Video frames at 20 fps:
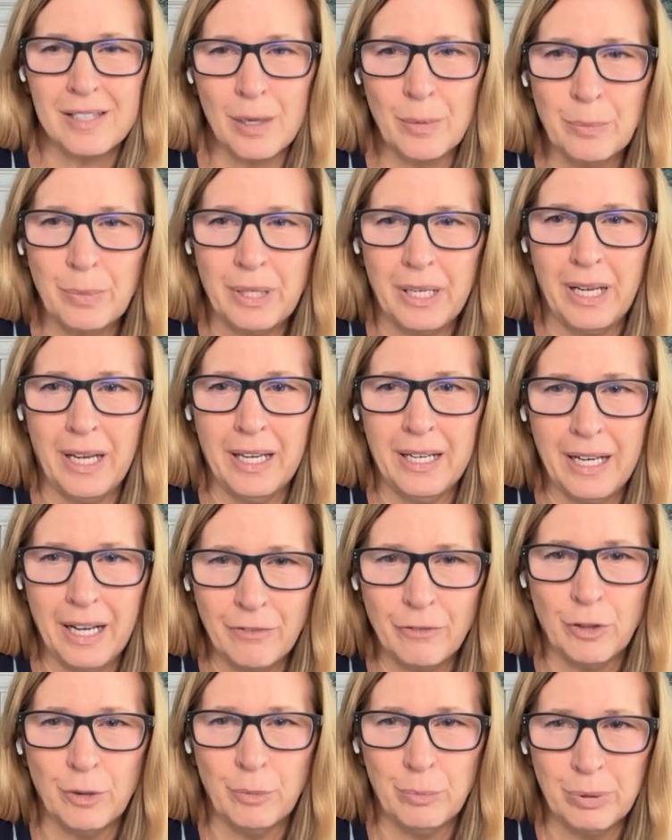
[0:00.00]
somebody at
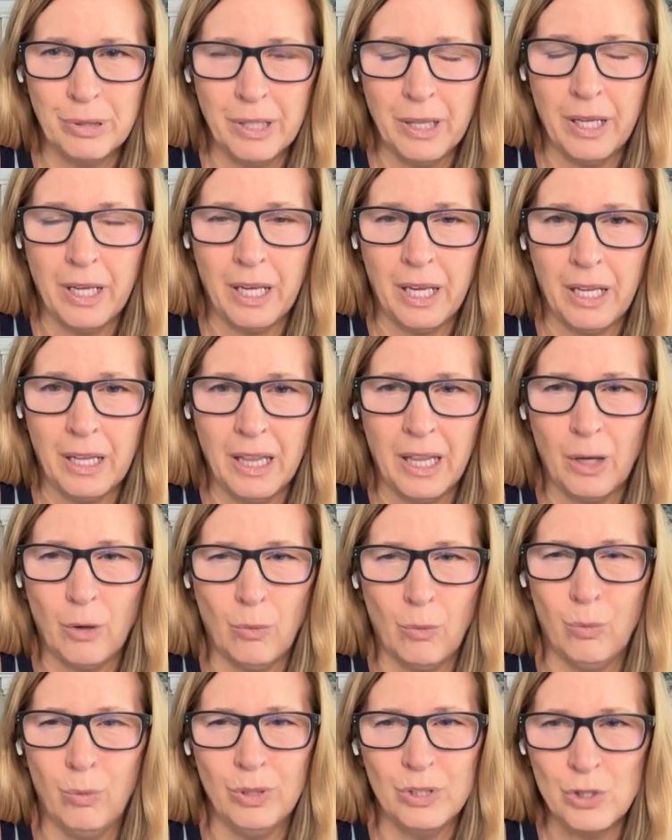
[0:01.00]
every play. Like,
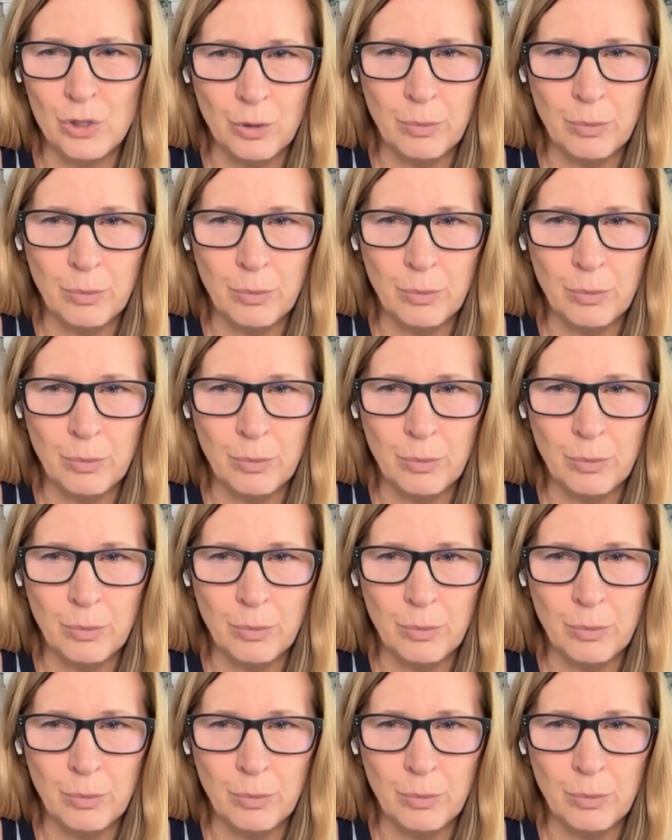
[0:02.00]
what's your